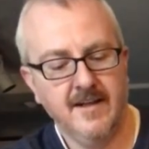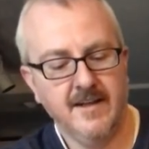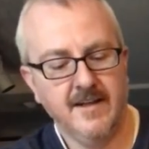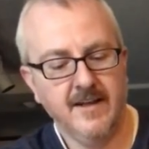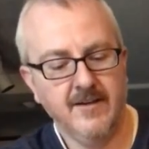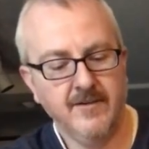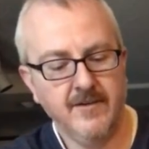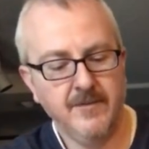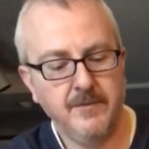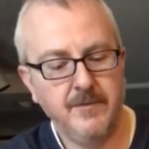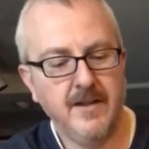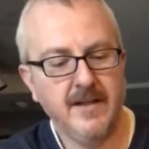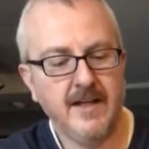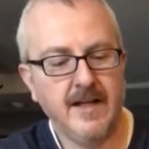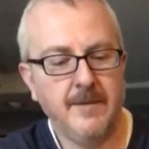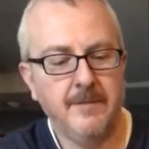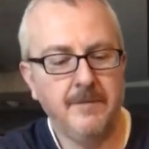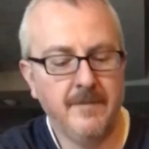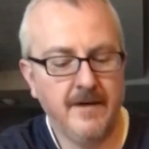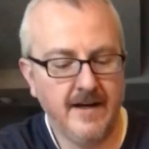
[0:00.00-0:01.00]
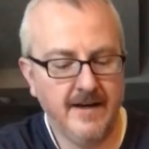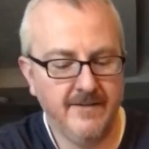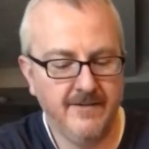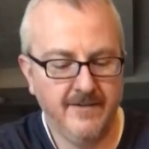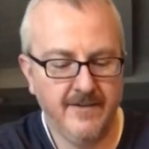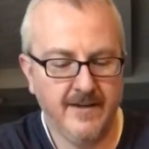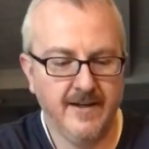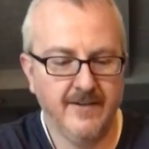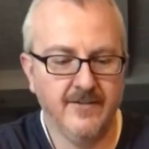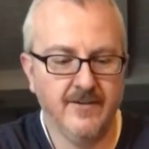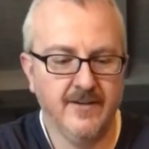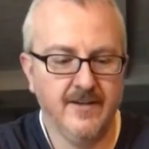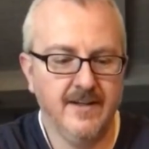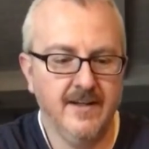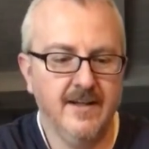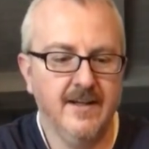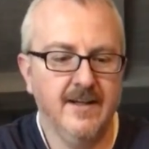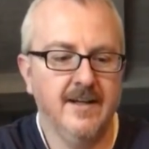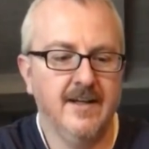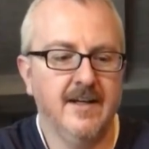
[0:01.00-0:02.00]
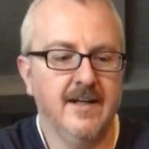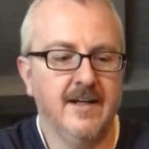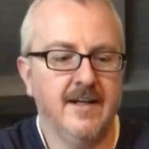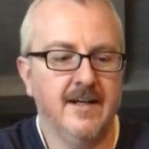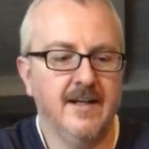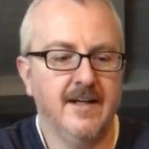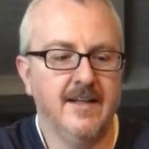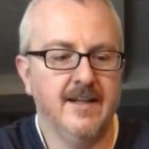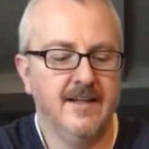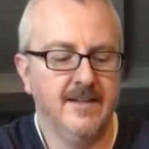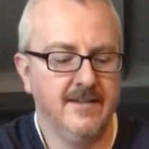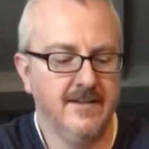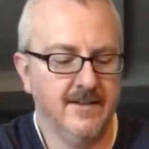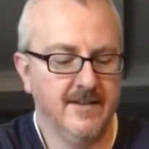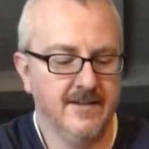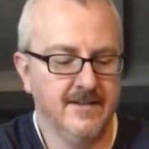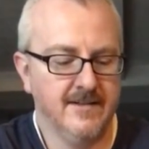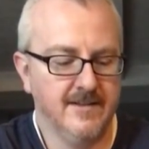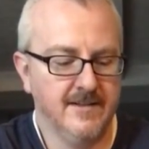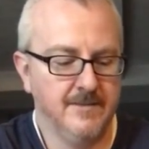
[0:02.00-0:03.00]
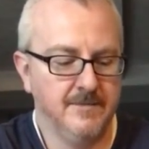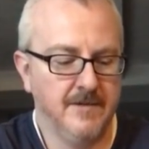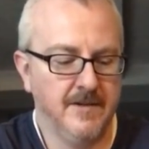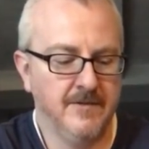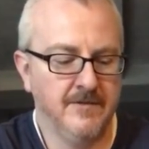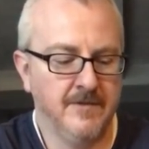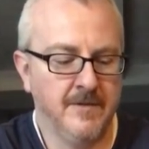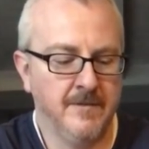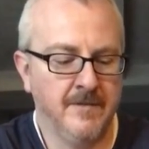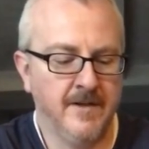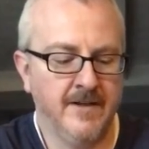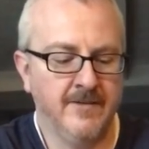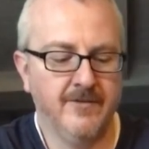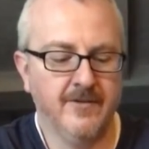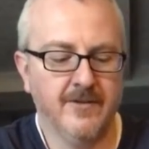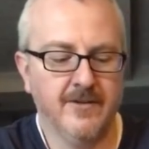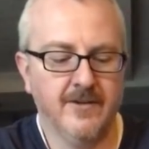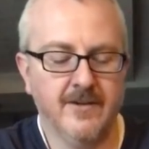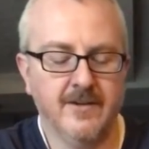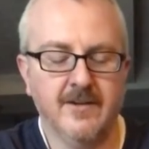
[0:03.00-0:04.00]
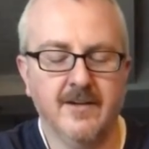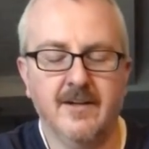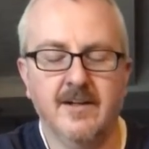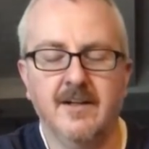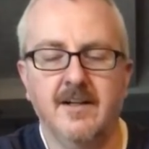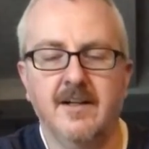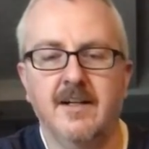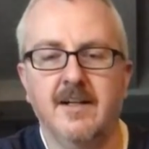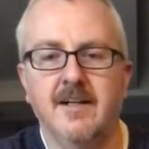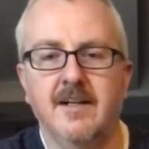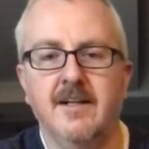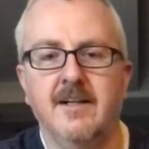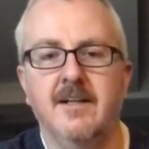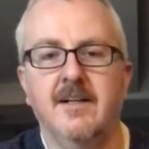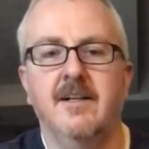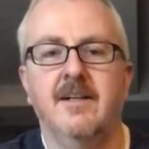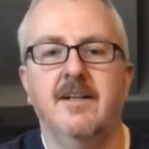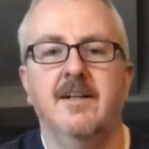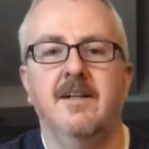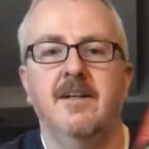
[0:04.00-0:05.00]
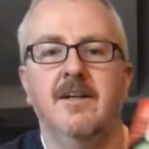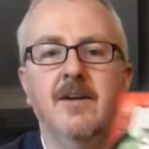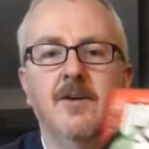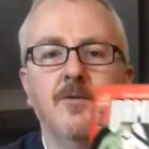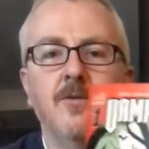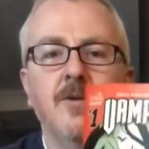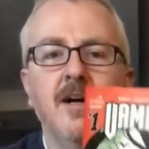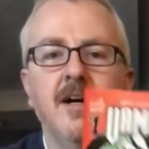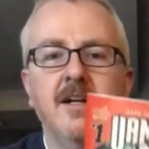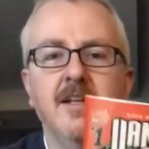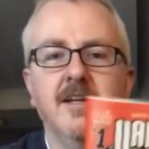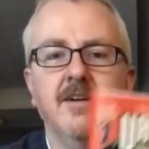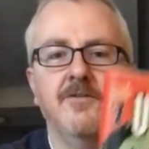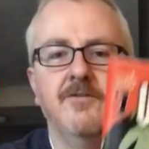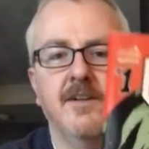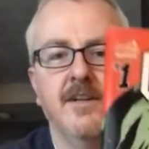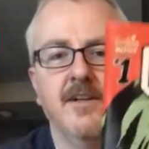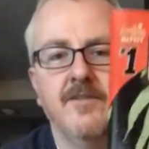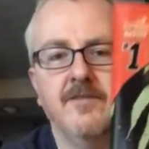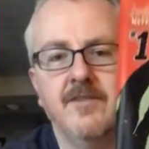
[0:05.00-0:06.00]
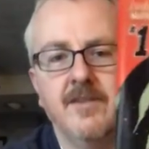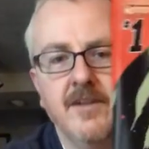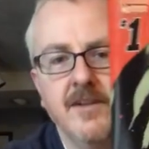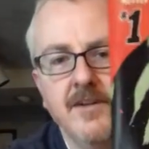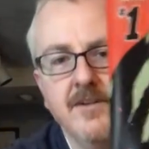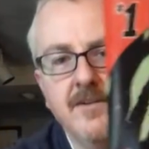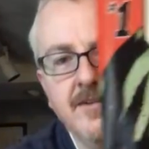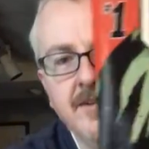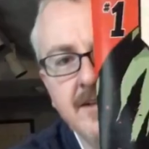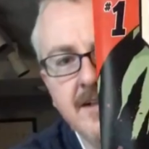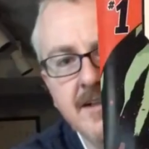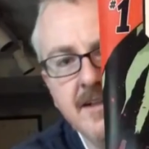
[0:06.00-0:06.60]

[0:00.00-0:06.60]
Then we probably got my favorite. This artist has been one of mine for a while now, Frank Villo.